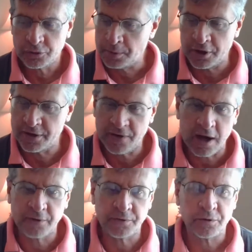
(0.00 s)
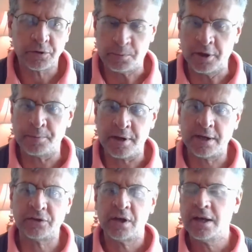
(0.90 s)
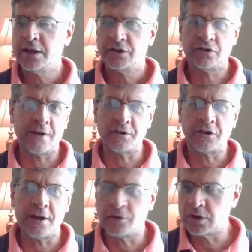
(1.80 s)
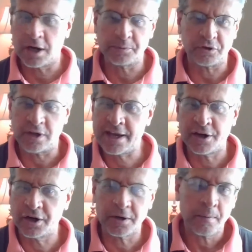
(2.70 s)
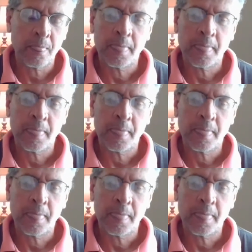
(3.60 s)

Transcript: evolved spirit beings. Seventh level comes later,